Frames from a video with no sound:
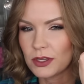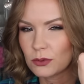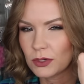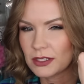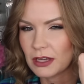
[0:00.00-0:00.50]
this
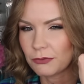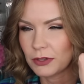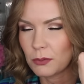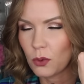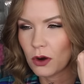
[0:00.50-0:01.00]
one is
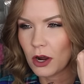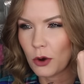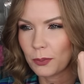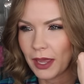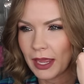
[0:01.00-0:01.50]
definitely more
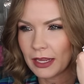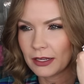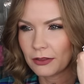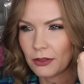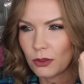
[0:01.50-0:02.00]

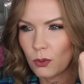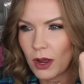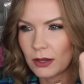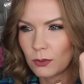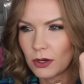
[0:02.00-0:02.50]
opaque than the
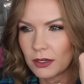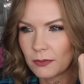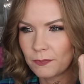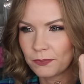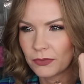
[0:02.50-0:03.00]
white
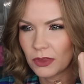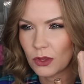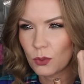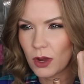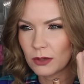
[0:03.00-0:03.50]
one.
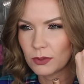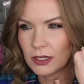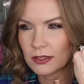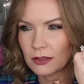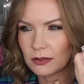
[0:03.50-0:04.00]
The white one
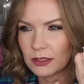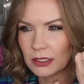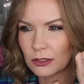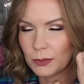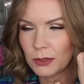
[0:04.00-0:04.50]
is a
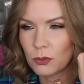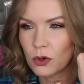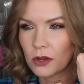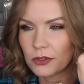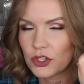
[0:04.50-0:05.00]
little bit
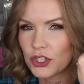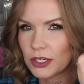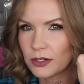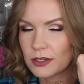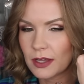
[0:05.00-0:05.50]
more on the
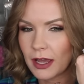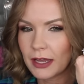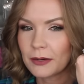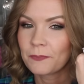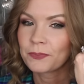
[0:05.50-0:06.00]
sheer
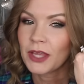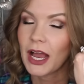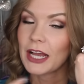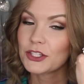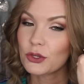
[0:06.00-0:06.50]
side.
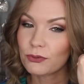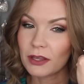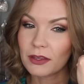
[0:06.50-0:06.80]
I do find